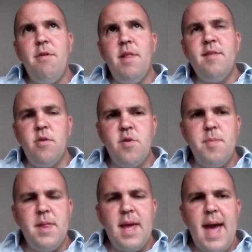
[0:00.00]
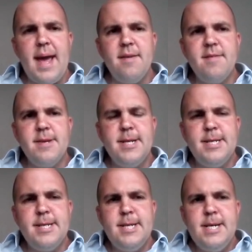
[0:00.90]
level, this looks to be the case.
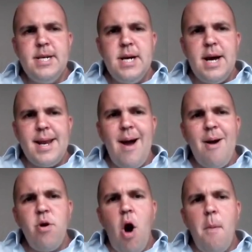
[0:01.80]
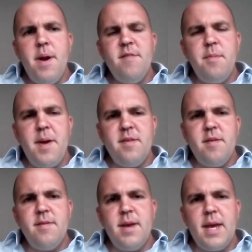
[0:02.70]
Now, how common is
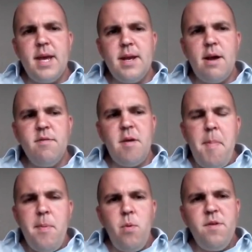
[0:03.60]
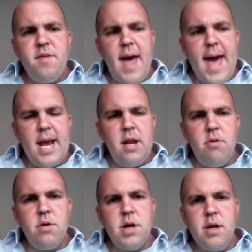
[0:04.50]
obesity? Now, some people will say,
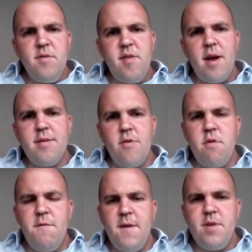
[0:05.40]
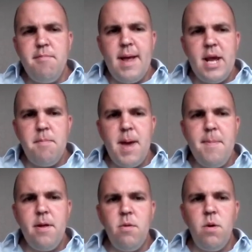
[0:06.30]
look, 650 million
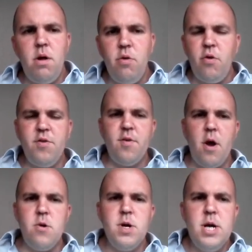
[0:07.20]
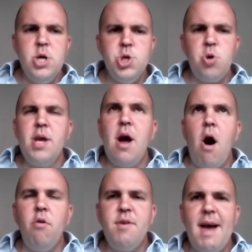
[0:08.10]
people in the world or so surely
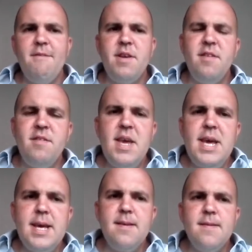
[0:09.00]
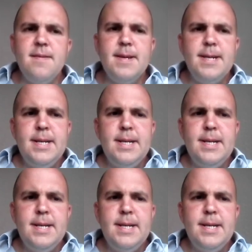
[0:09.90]
can't have a disease.